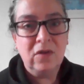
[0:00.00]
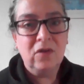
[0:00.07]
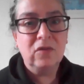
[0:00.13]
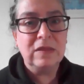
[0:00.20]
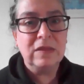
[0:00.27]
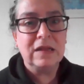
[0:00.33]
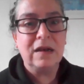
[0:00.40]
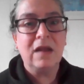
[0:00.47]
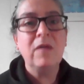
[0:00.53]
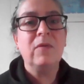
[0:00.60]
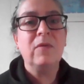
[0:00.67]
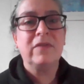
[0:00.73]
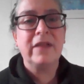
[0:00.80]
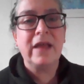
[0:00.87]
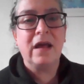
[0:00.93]
So in the
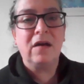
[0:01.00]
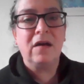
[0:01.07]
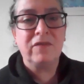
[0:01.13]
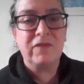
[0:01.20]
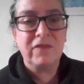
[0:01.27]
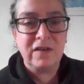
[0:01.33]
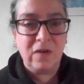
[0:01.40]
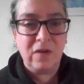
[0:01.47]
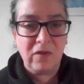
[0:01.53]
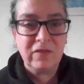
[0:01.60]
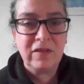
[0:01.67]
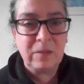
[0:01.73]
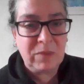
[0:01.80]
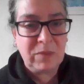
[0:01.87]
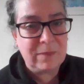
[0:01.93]
global south, lots
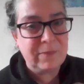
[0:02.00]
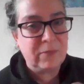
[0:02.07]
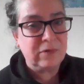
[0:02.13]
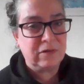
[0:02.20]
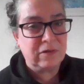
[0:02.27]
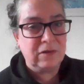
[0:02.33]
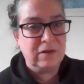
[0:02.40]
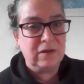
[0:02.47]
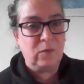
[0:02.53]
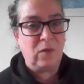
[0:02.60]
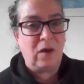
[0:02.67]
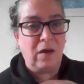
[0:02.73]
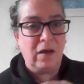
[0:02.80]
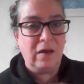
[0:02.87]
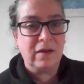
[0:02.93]
of the people were doing the
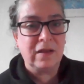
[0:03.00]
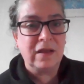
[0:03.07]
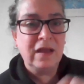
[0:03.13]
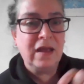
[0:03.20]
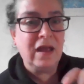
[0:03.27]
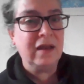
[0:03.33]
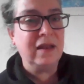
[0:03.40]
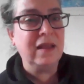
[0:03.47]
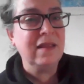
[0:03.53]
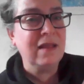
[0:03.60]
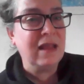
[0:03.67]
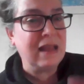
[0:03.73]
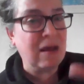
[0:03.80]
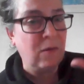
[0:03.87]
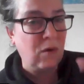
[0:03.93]
work, and
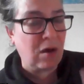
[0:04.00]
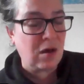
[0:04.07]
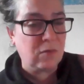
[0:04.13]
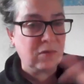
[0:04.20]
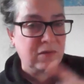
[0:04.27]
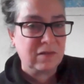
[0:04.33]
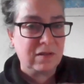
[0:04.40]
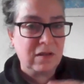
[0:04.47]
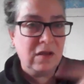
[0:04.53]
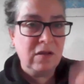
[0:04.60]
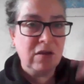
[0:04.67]
either their work was